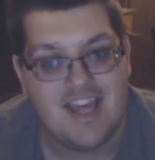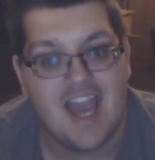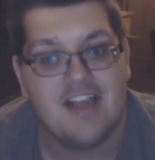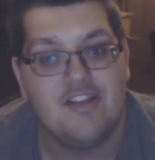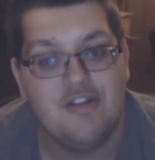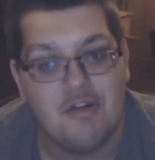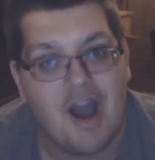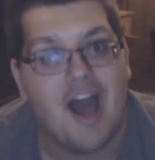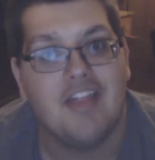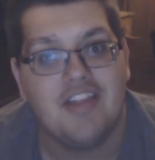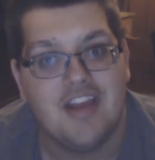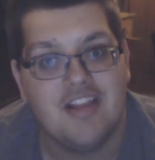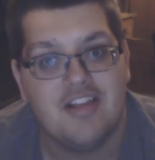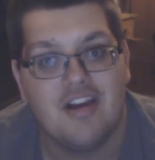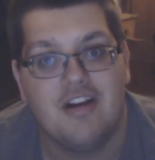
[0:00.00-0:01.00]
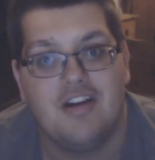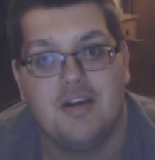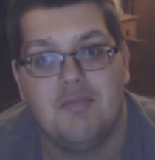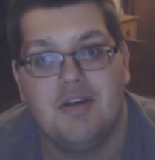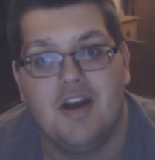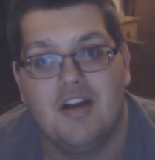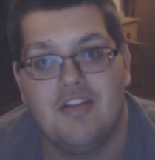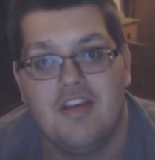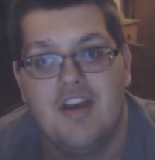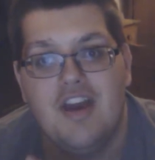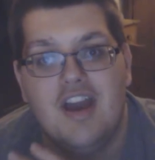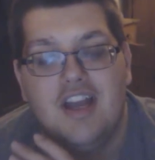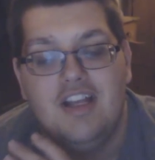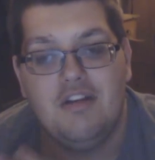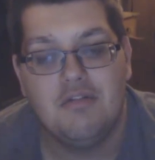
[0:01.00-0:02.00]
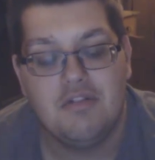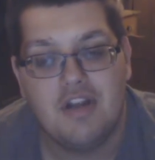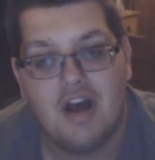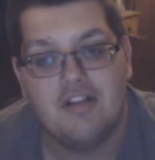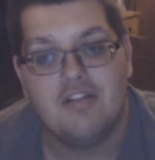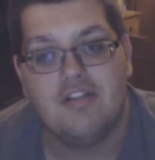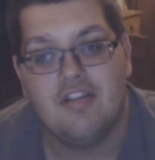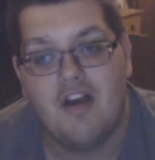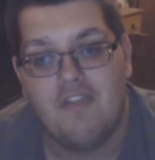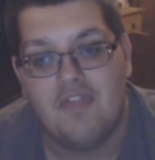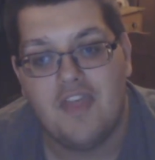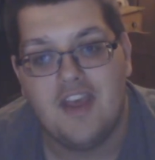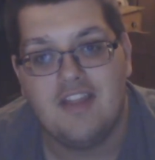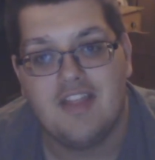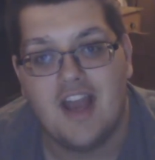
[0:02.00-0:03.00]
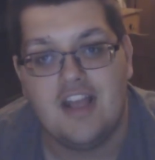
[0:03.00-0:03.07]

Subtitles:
Yes, you have, Gintoki, because you've done something